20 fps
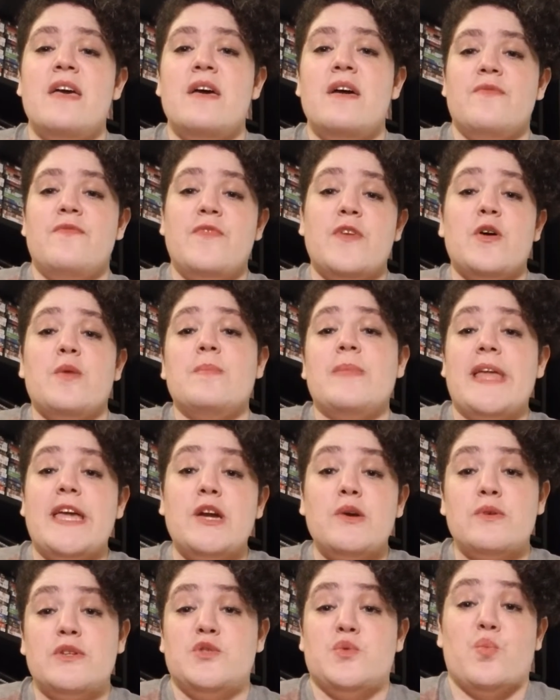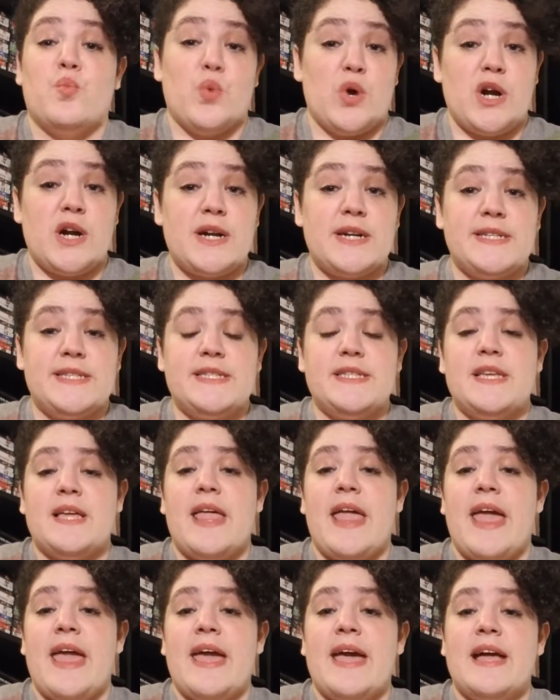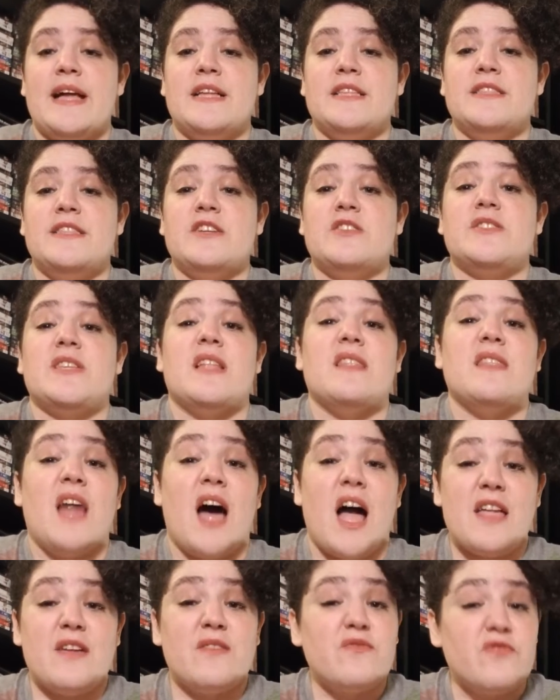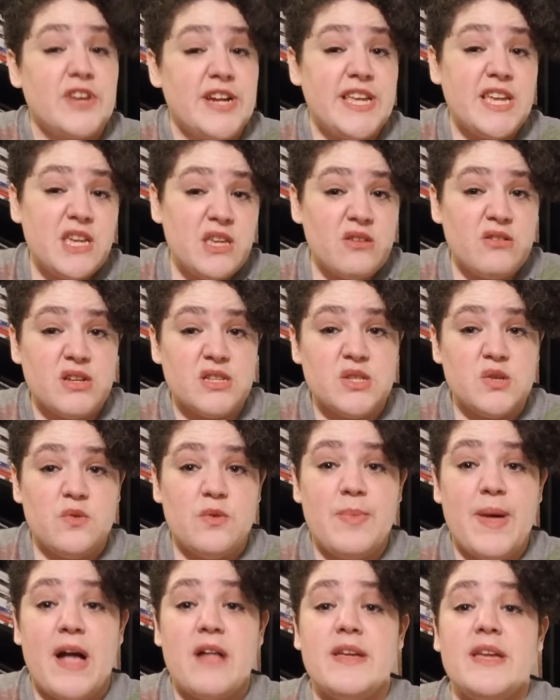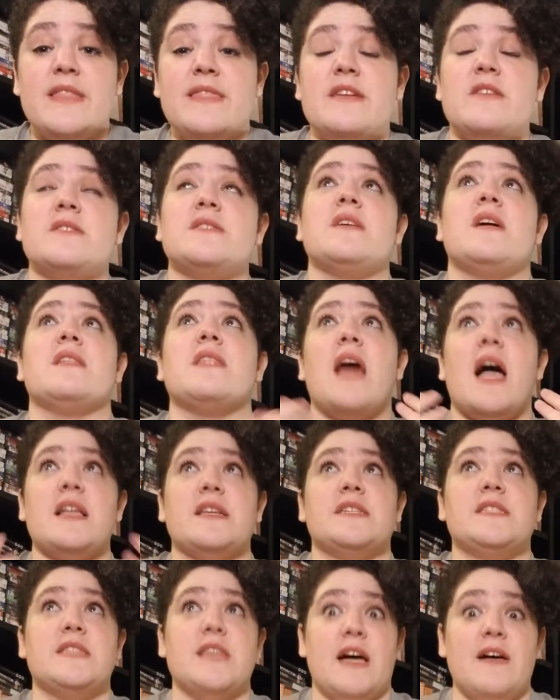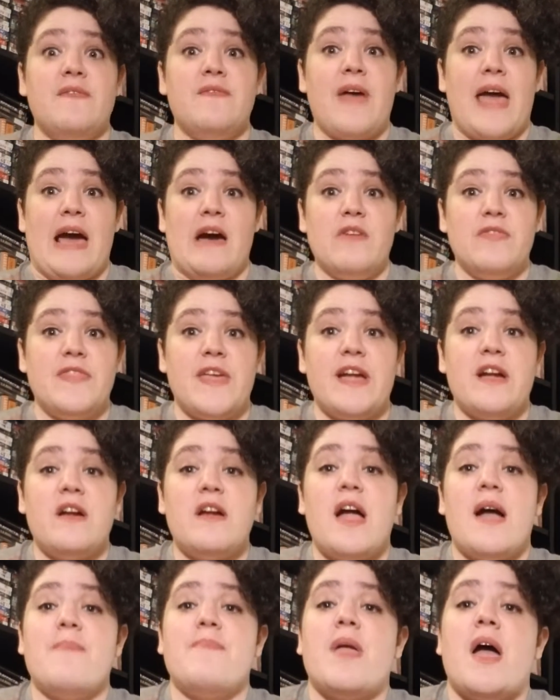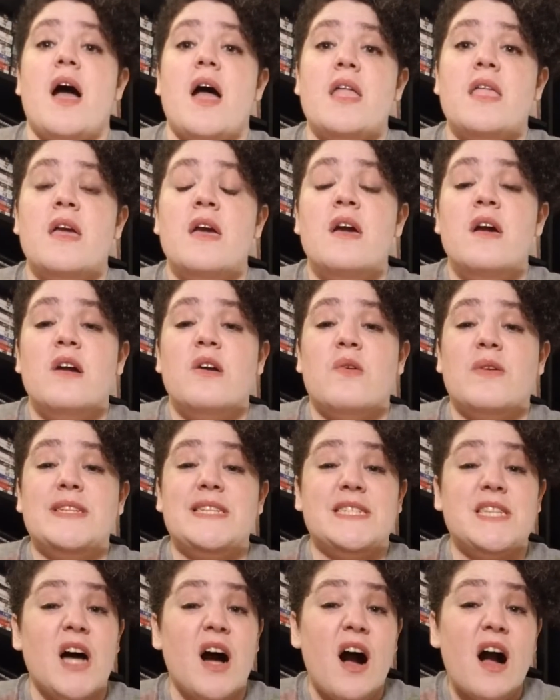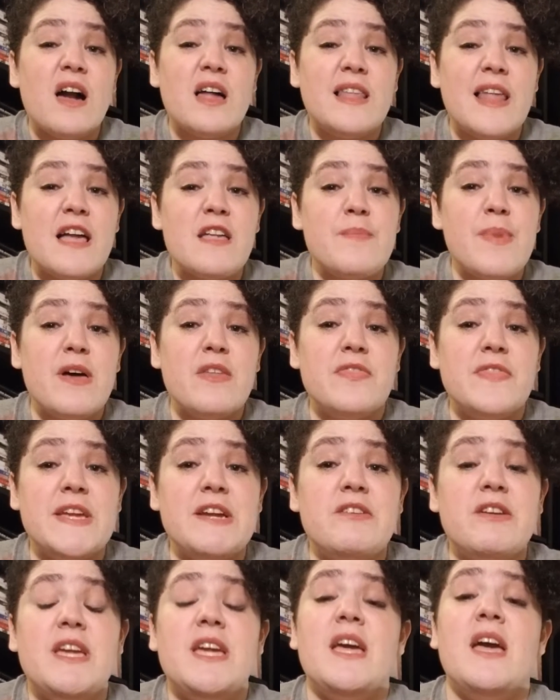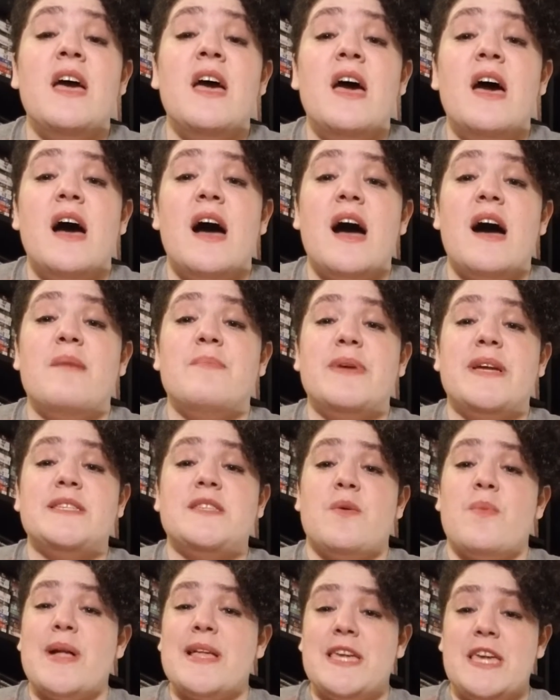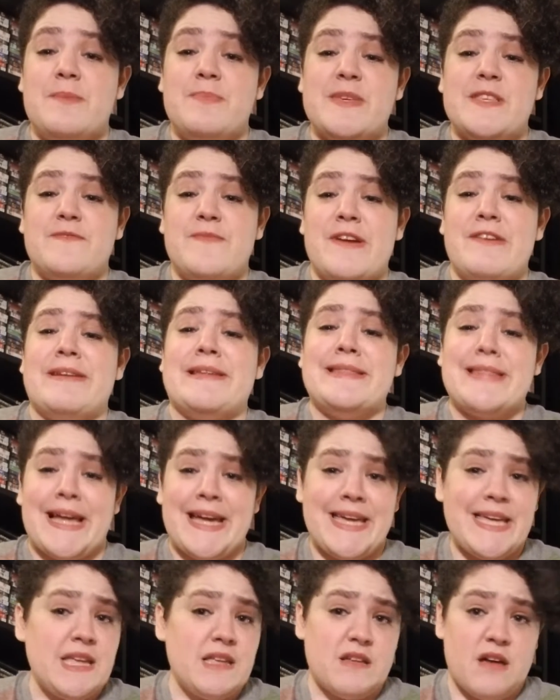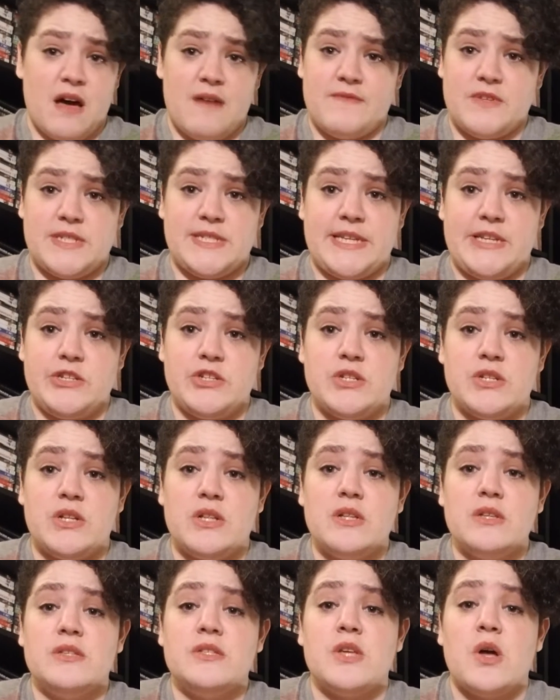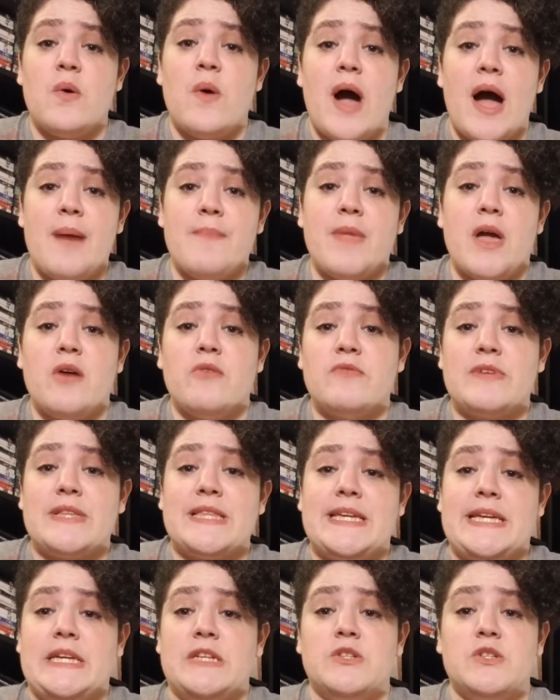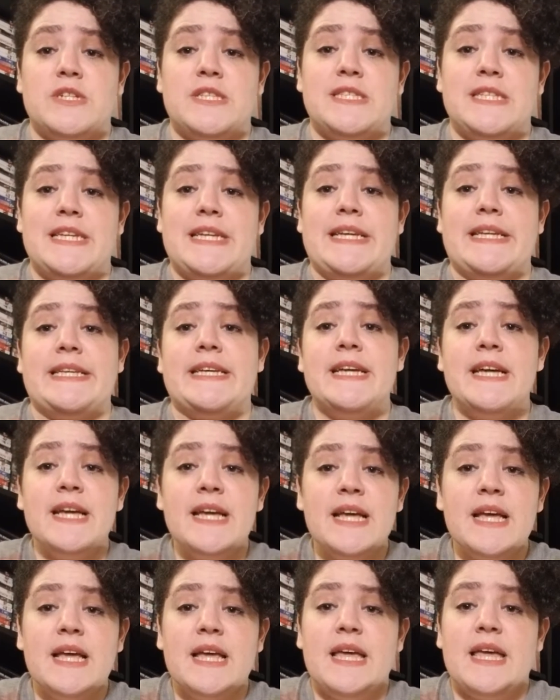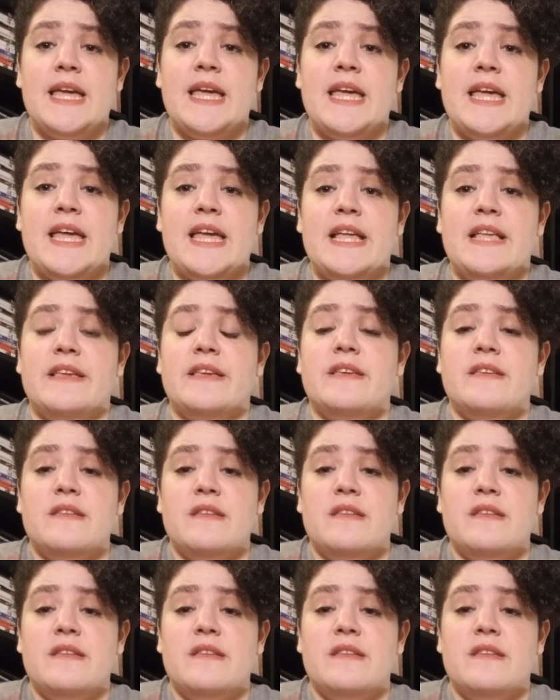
film language works. And there's a lot of reading you could do about it. There's a lot of stuff out there. I'm not going to talk a lot about theory because I want to keep this very light and conversational. So I'm not really interested in